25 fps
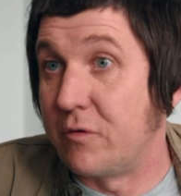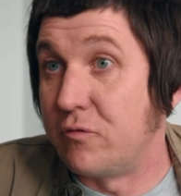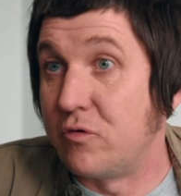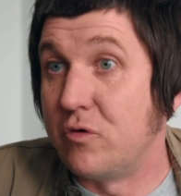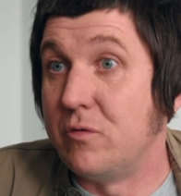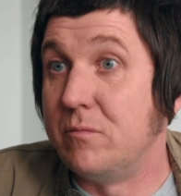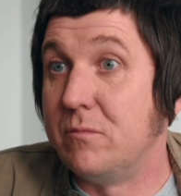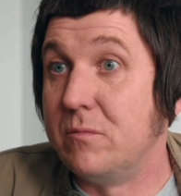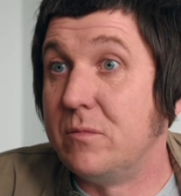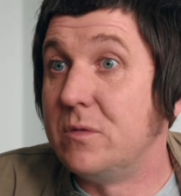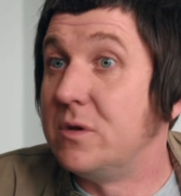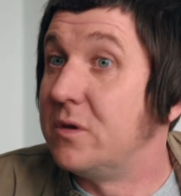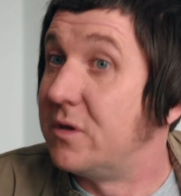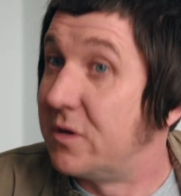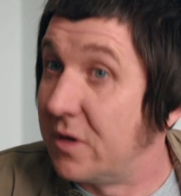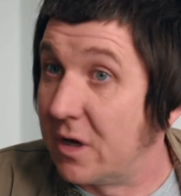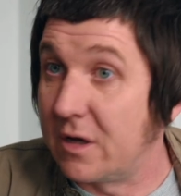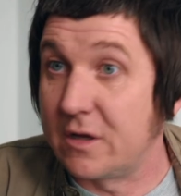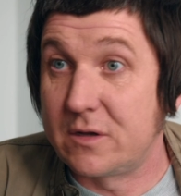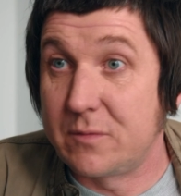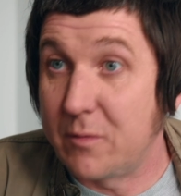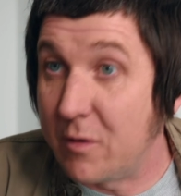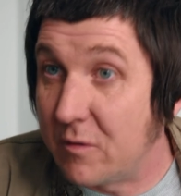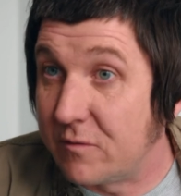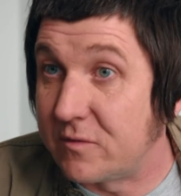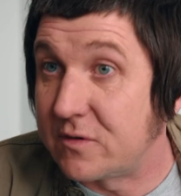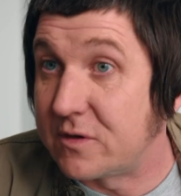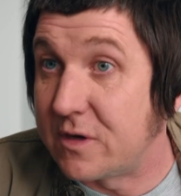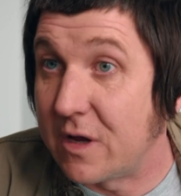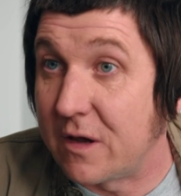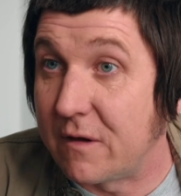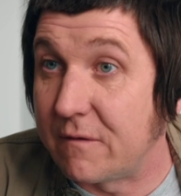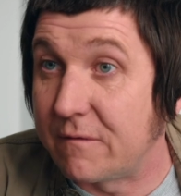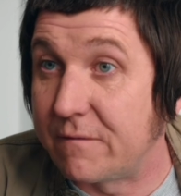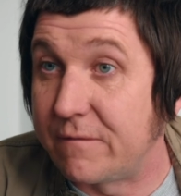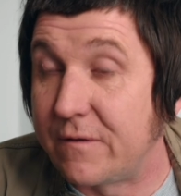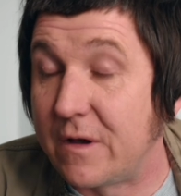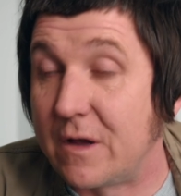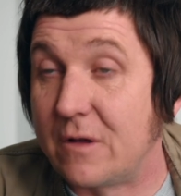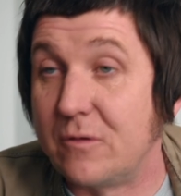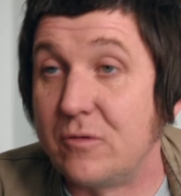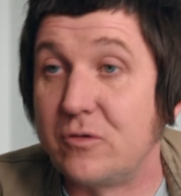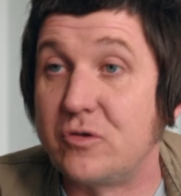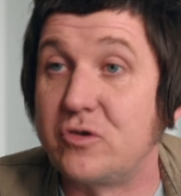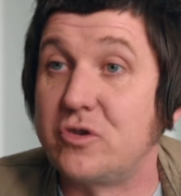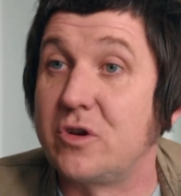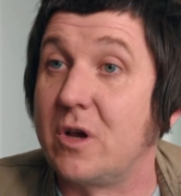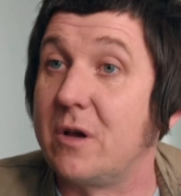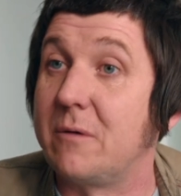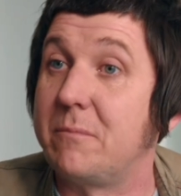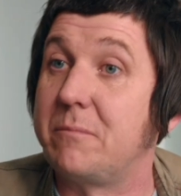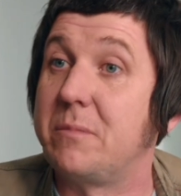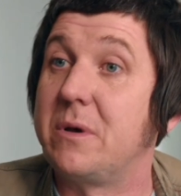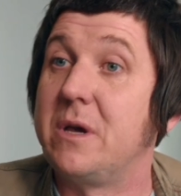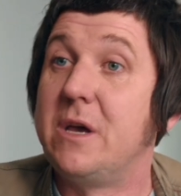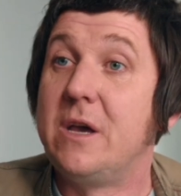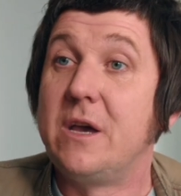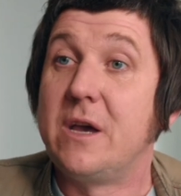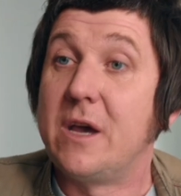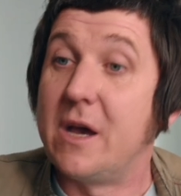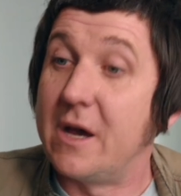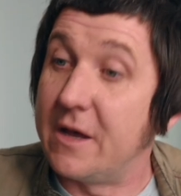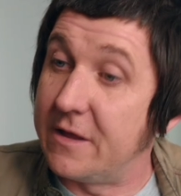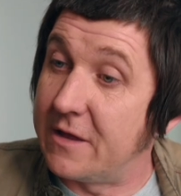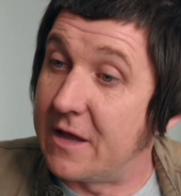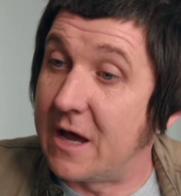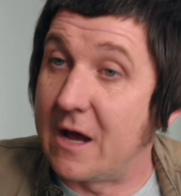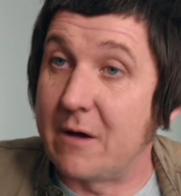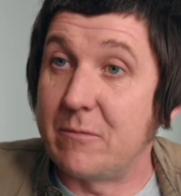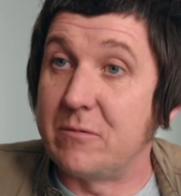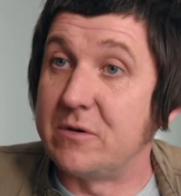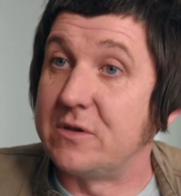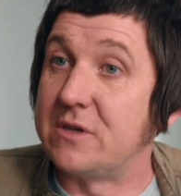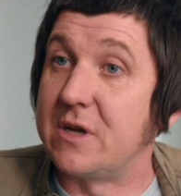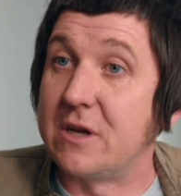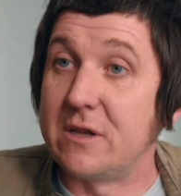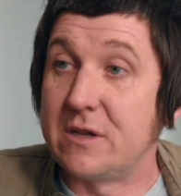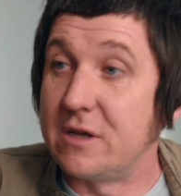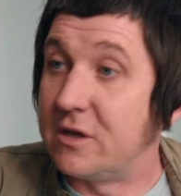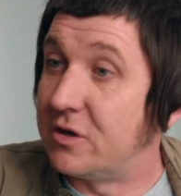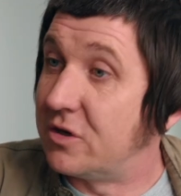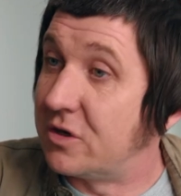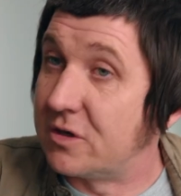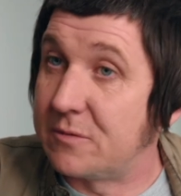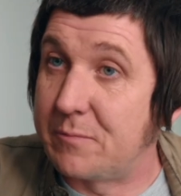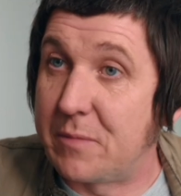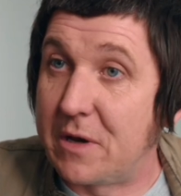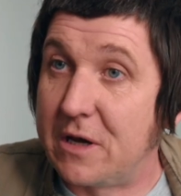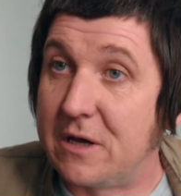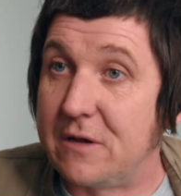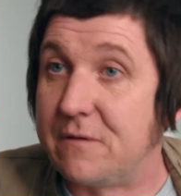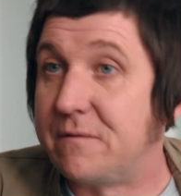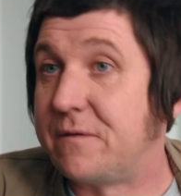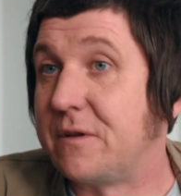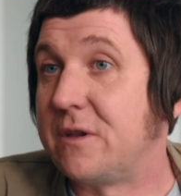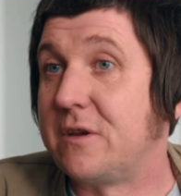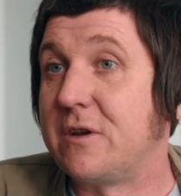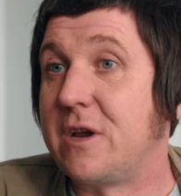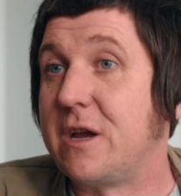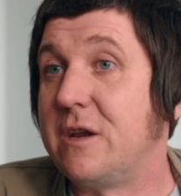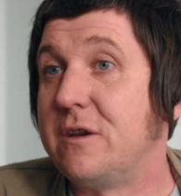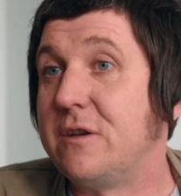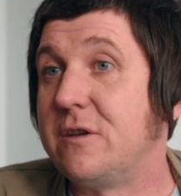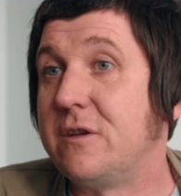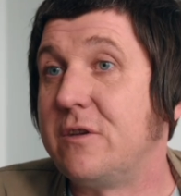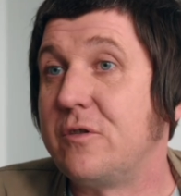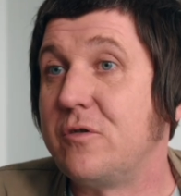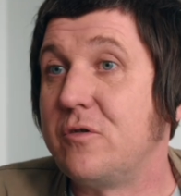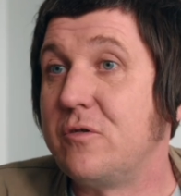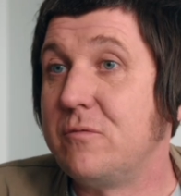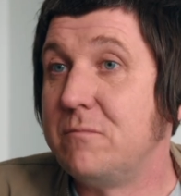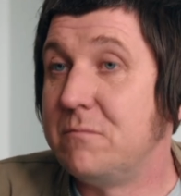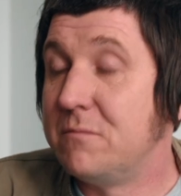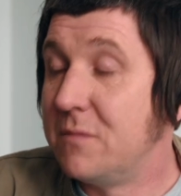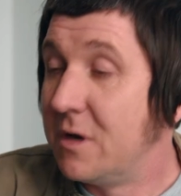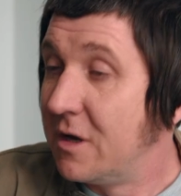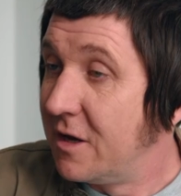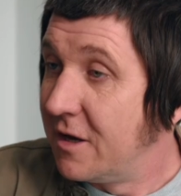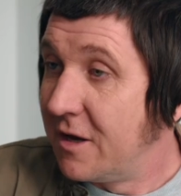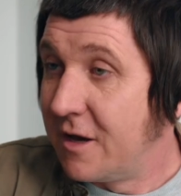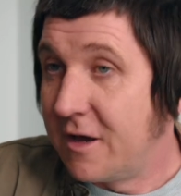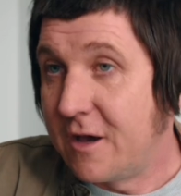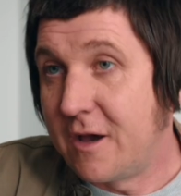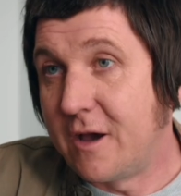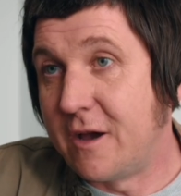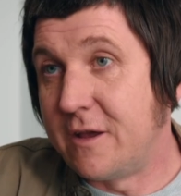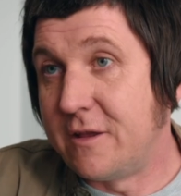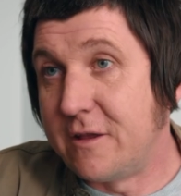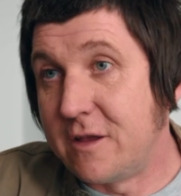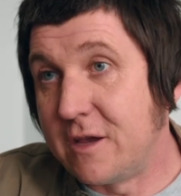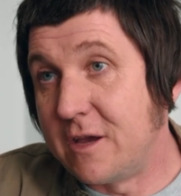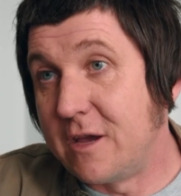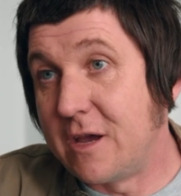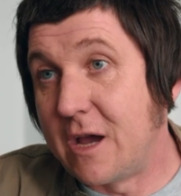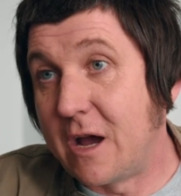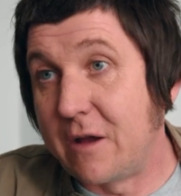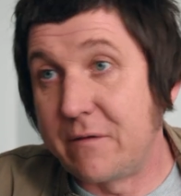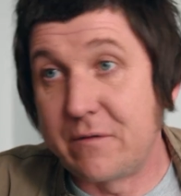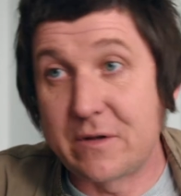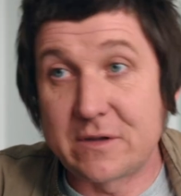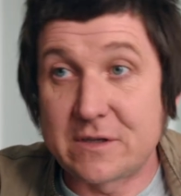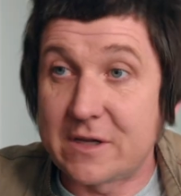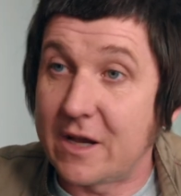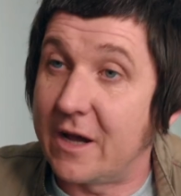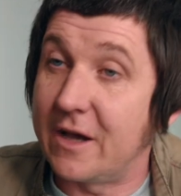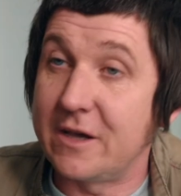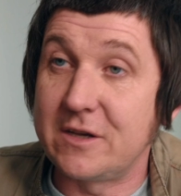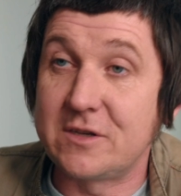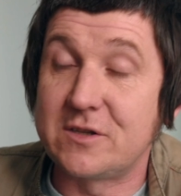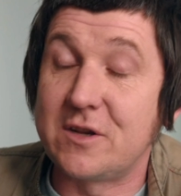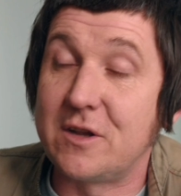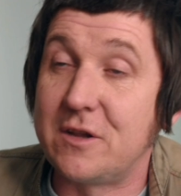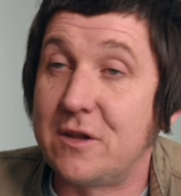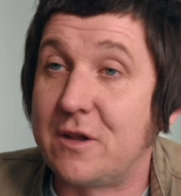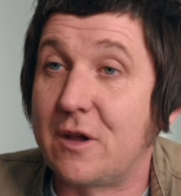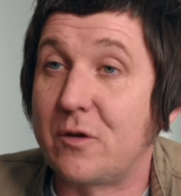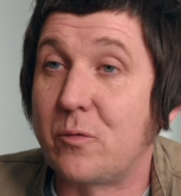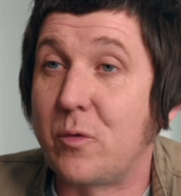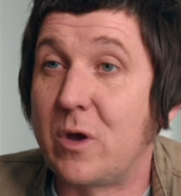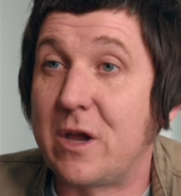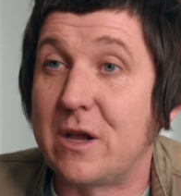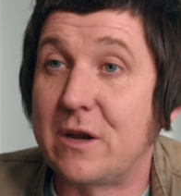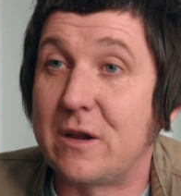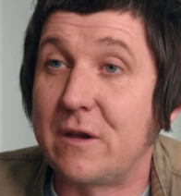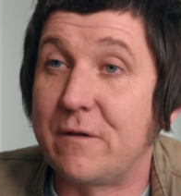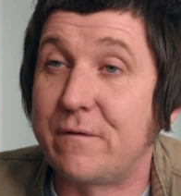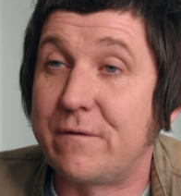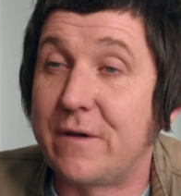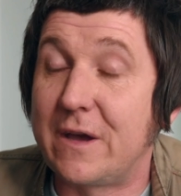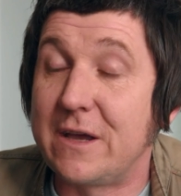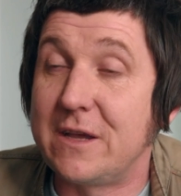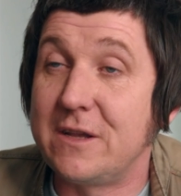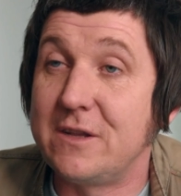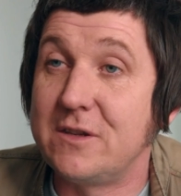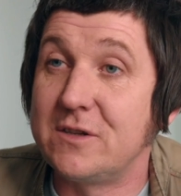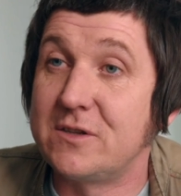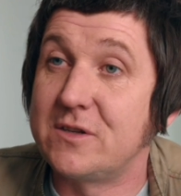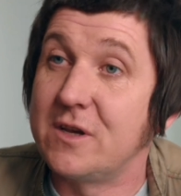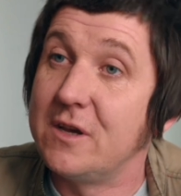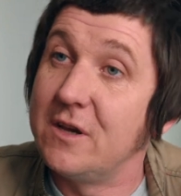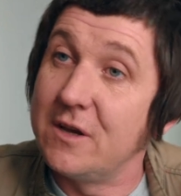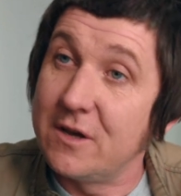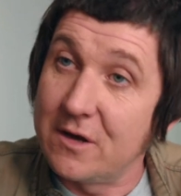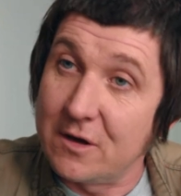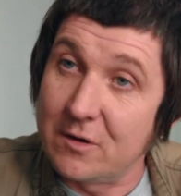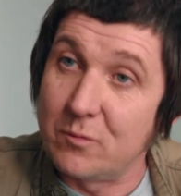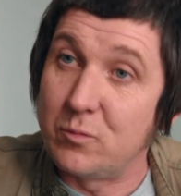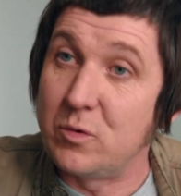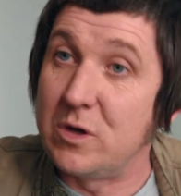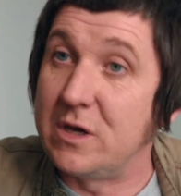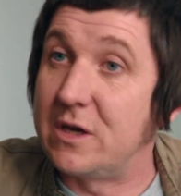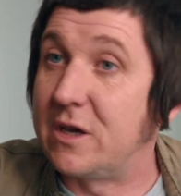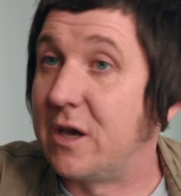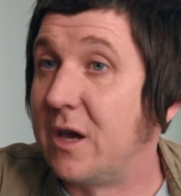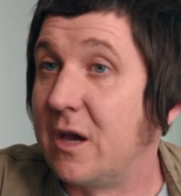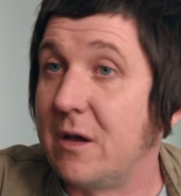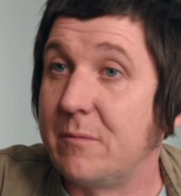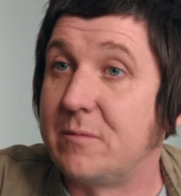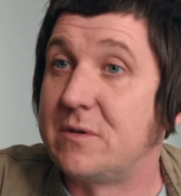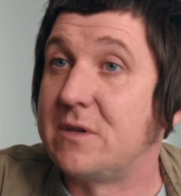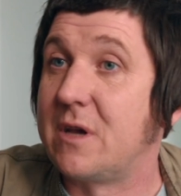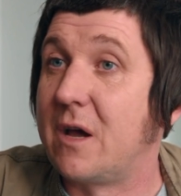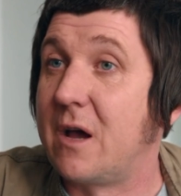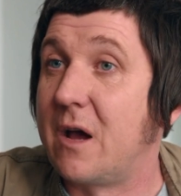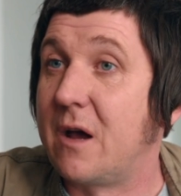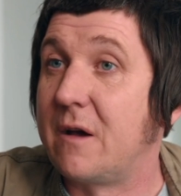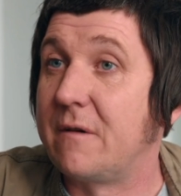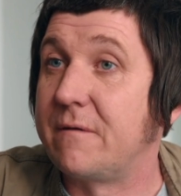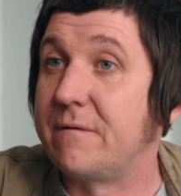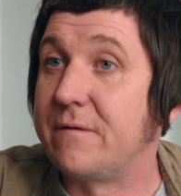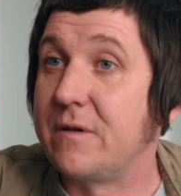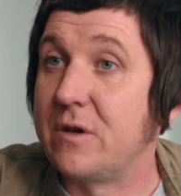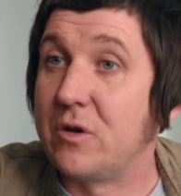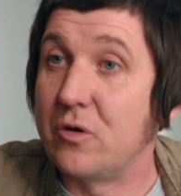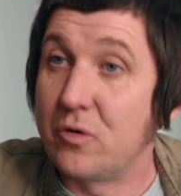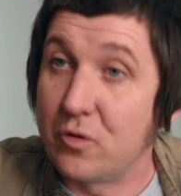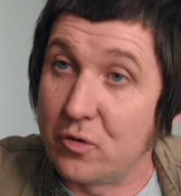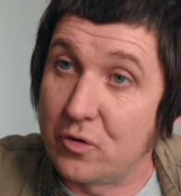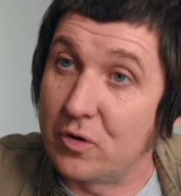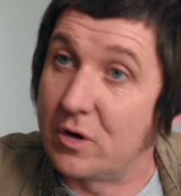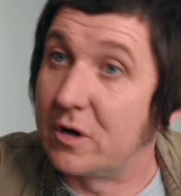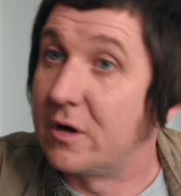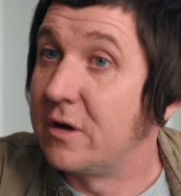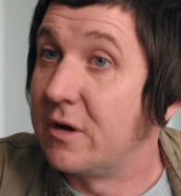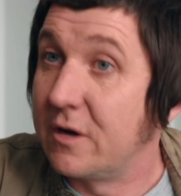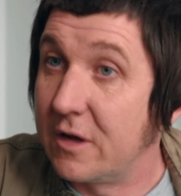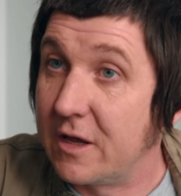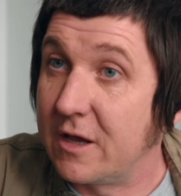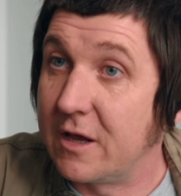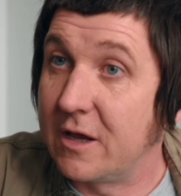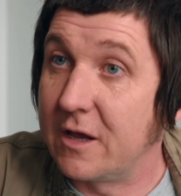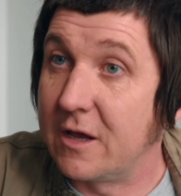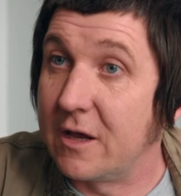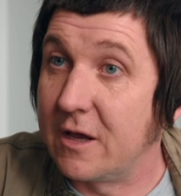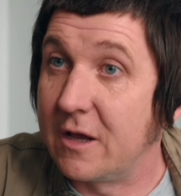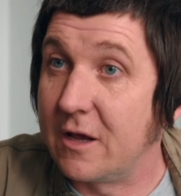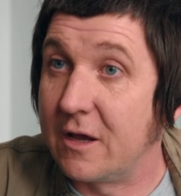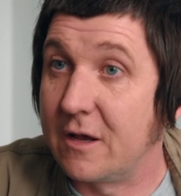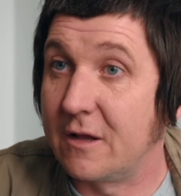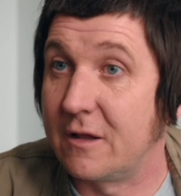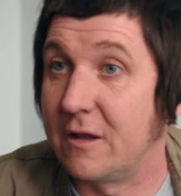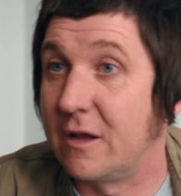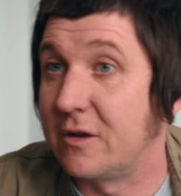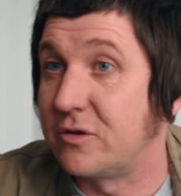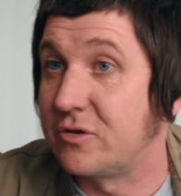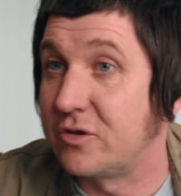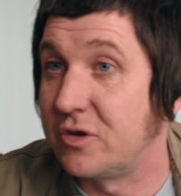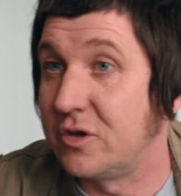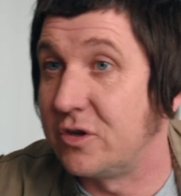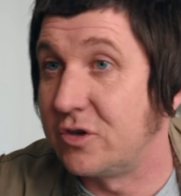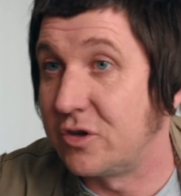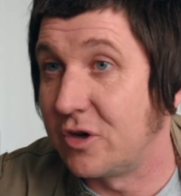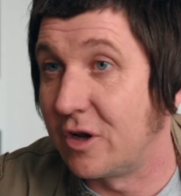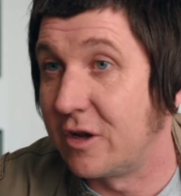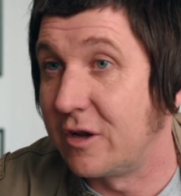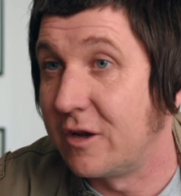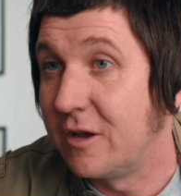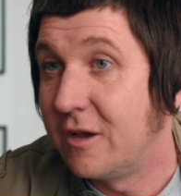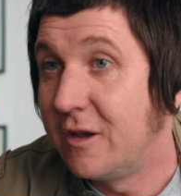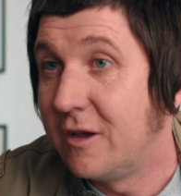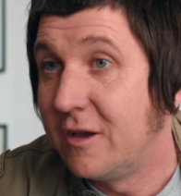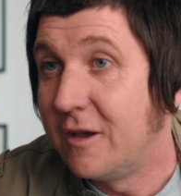room to a 12-step fellowship, and that was it. They just paid for the rent of the room, and they advertised it in their wear to fines, and we kept it off our literature,